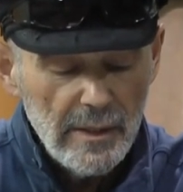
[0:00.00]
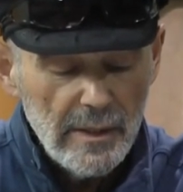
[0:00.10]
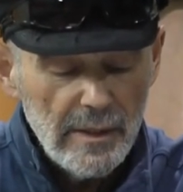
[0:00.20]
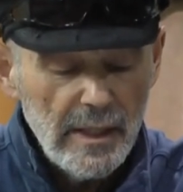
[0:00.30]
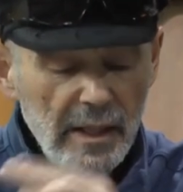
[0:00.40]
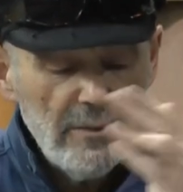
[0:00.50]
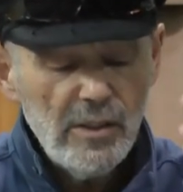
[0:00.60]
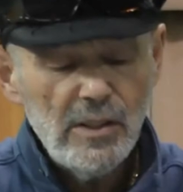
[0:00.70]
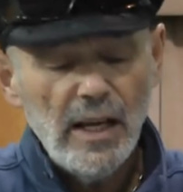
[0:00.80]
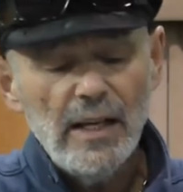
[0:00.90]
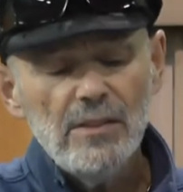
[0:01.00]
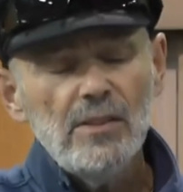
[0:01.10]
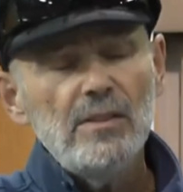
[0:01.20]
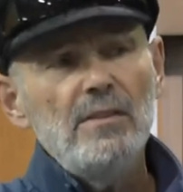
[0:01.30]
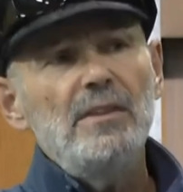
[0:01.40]
Think of it
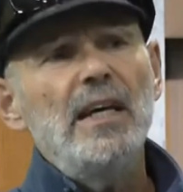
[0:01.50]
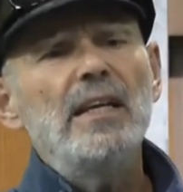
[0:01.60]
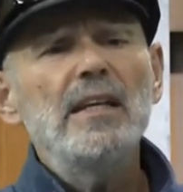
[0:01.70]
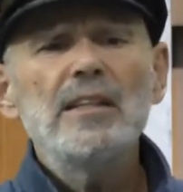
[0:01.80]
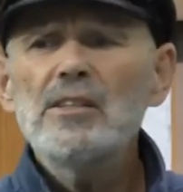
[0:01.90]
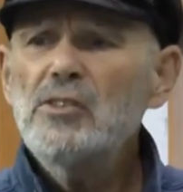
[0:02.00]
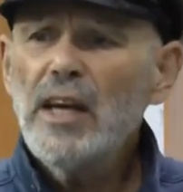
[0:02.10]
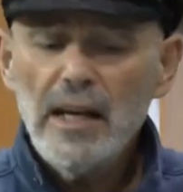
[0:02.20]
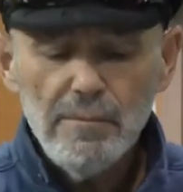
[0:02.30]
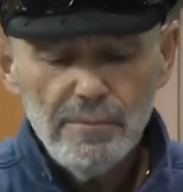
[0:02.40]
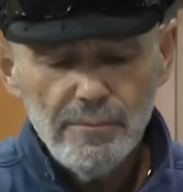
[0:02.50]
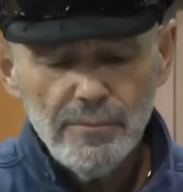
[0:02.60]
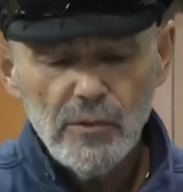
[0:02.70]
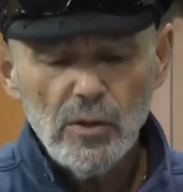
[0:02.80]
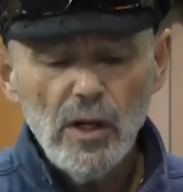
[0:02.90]
as taking an exam.
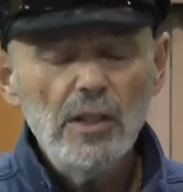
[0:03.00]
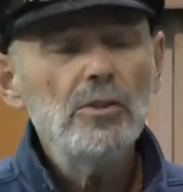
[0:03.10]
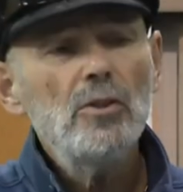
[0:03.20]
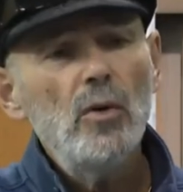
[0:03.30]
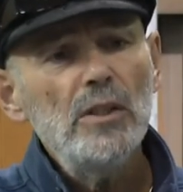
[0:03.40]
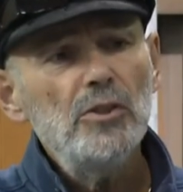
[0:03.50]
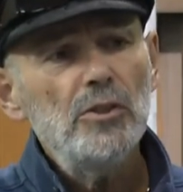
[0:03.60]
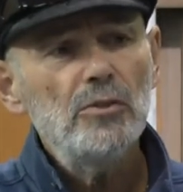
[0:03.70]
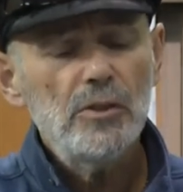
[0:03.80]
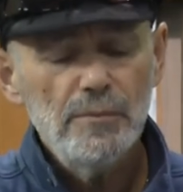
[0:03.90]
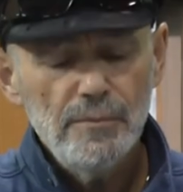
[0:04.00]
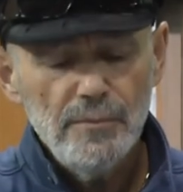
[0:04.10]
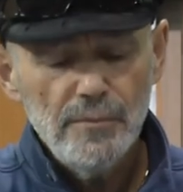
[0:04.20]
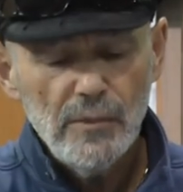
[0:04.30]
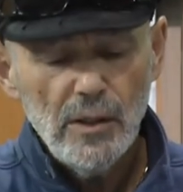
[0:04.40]
There are one hundred questions.
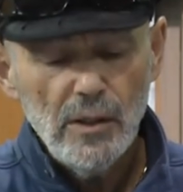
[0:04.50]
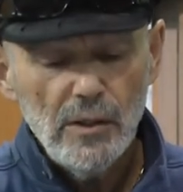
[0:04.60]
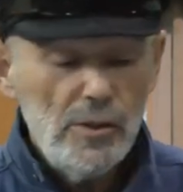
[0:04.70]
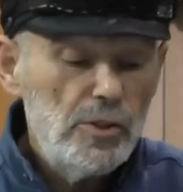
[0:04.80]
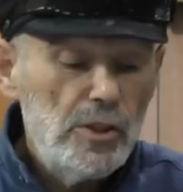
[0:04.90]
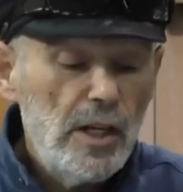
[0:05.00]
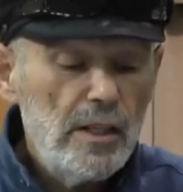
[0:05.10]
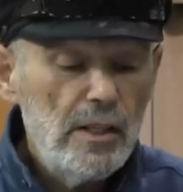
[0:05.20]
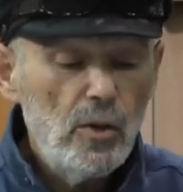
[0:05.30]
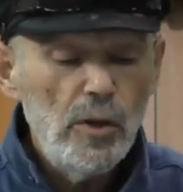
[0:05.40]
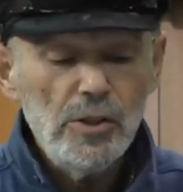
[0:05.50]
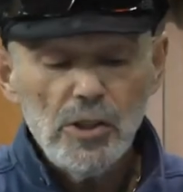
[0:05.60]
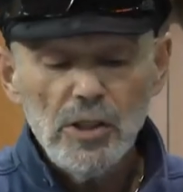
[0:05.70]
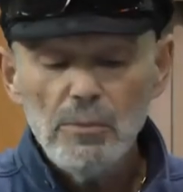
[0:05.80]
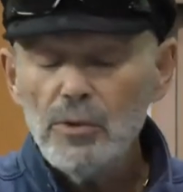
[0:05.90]
You're stuck on
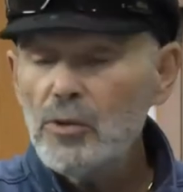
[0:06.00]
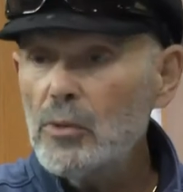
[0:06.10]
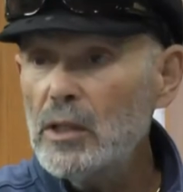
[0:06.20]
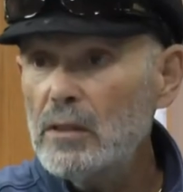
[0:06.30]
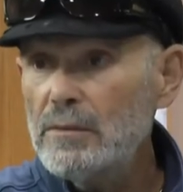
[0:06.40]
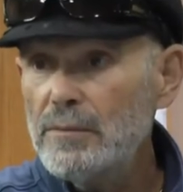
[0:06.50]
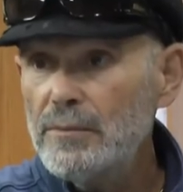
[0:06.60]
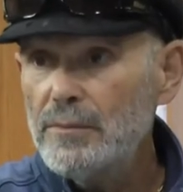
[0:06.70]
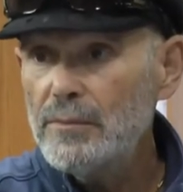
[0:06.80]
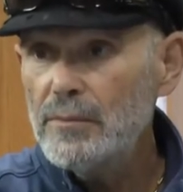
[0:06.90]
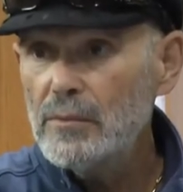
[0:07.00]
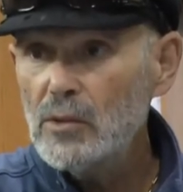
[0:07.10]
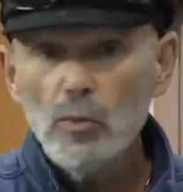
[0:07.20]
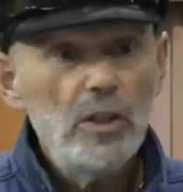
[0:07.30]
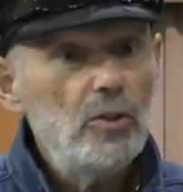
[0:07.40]
question number three.
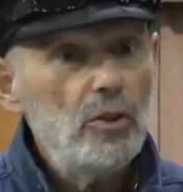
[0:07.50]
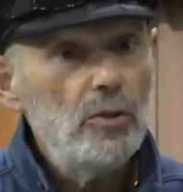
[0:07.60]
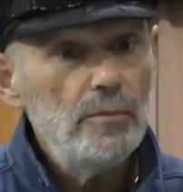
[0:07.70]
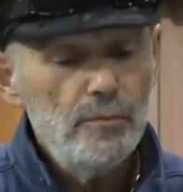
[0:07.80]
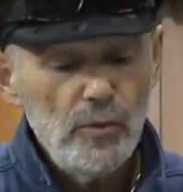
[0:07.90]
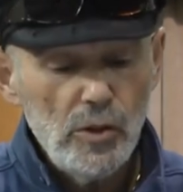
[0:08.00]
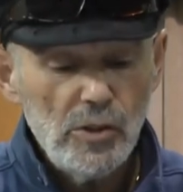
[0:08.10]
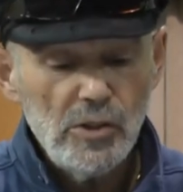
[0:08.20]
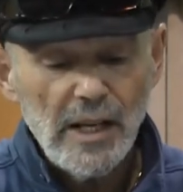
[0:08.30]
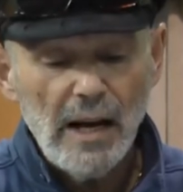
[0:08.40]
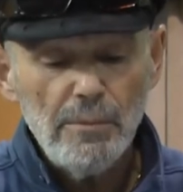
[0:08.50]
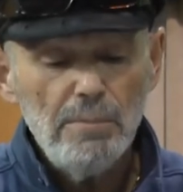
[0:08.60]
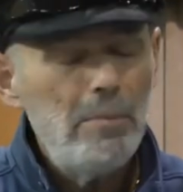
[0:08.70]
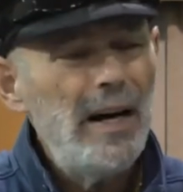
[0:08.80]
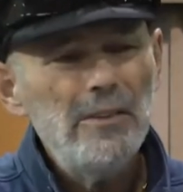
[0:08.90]
So what do you do? You just stop
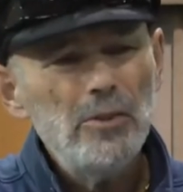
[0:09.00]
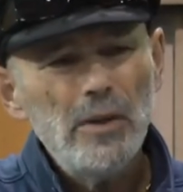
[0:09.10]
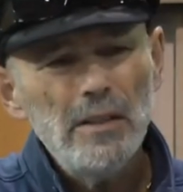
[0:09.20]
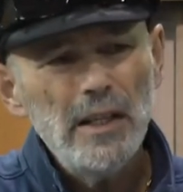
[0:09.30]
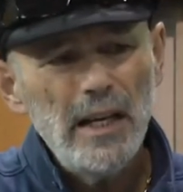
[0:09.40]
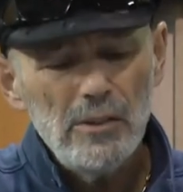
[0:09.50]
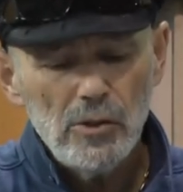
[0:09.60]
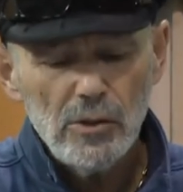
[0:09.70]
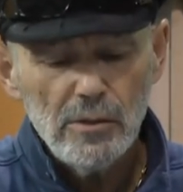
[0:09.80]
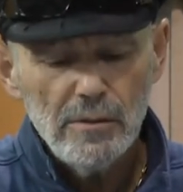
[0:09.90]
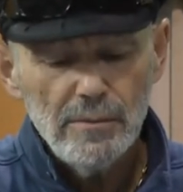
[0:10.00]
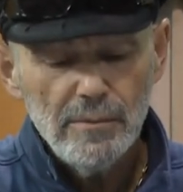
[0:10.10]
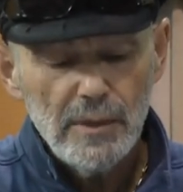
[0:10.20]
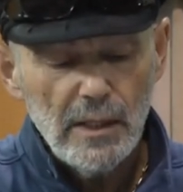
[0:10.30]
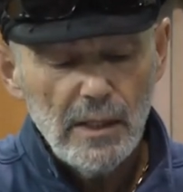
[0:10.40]
and ponder on the answer,
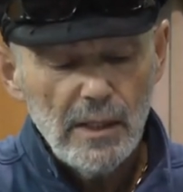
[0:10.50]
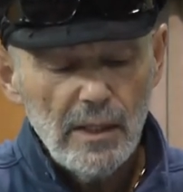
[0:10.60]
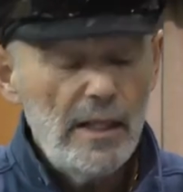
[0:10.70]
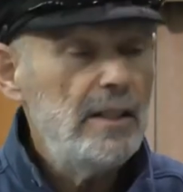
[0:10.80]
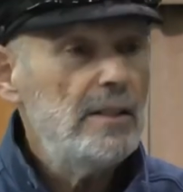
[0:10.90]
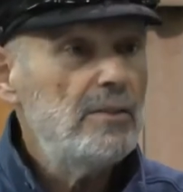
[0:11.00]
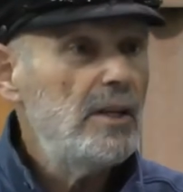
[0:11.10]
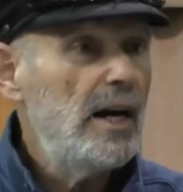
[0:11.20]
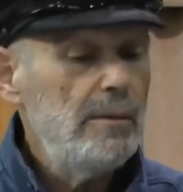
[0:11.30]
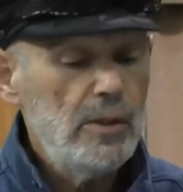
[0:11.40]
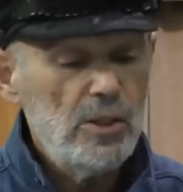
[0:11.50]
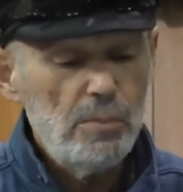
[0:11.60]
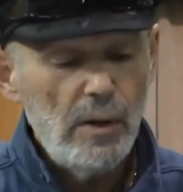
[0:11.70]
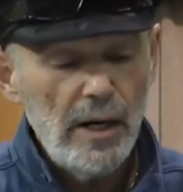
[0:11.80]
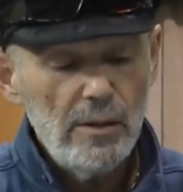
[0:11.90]
letting the time
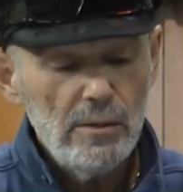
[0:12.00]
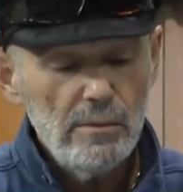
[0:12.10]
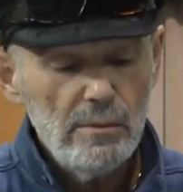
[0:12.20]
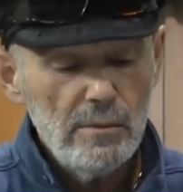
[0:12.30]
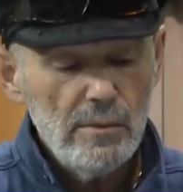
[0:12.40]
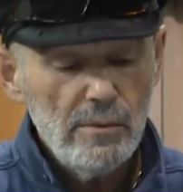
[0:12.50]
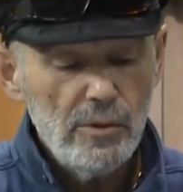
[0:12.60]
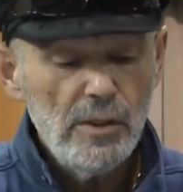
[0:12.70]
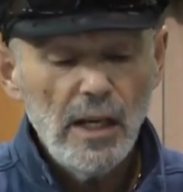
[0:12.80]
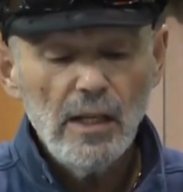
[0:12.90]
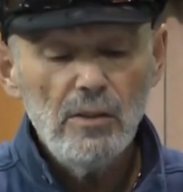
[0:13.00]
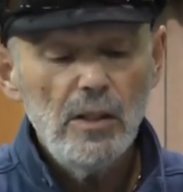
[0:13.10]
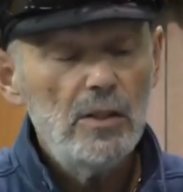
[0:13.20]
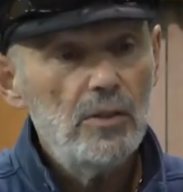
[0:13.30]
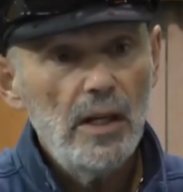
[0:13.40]
expire for taking the
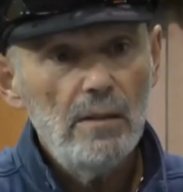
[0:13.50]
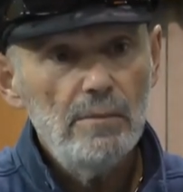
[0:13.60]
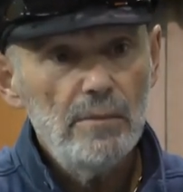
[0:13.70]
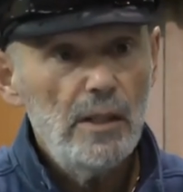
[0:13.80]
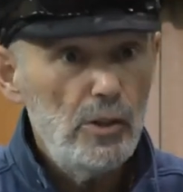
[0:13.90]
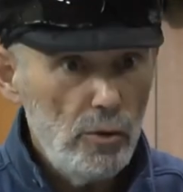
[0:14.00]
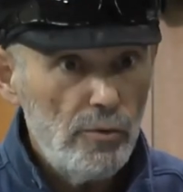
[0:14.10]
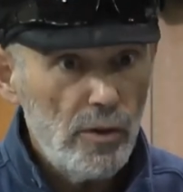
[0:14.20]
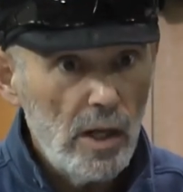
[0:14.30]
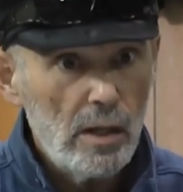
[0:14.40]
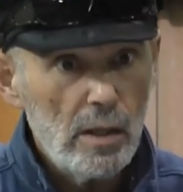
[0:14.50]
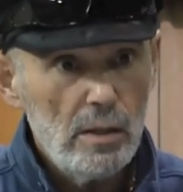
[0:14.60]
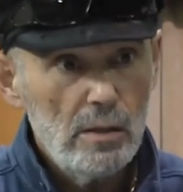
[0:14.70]
exam, and you flunk.